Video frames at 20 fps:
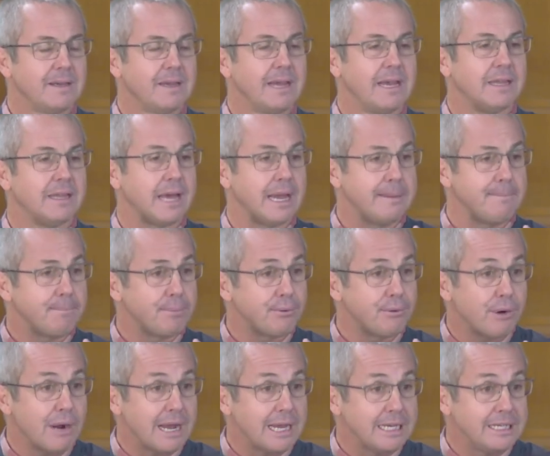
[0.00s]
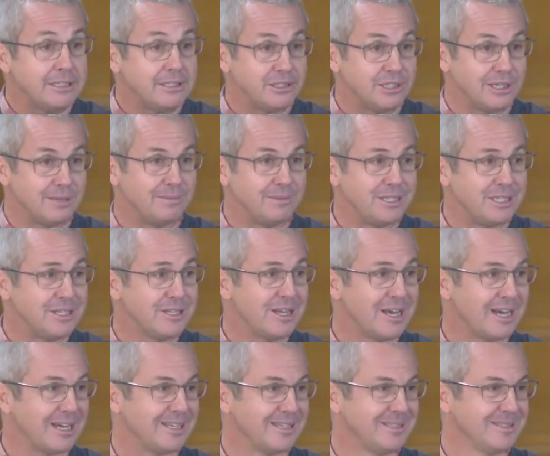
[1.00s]
and they praised him, didn't
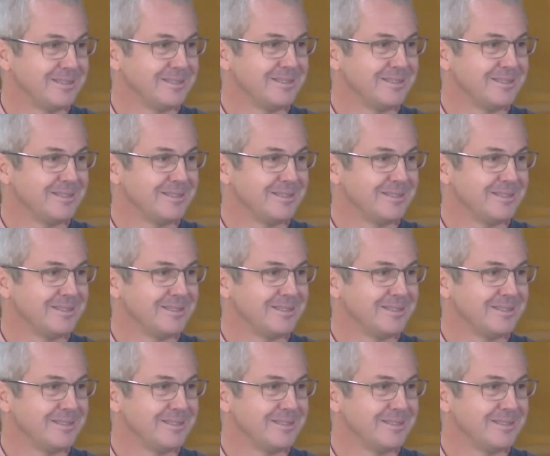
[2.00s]
they?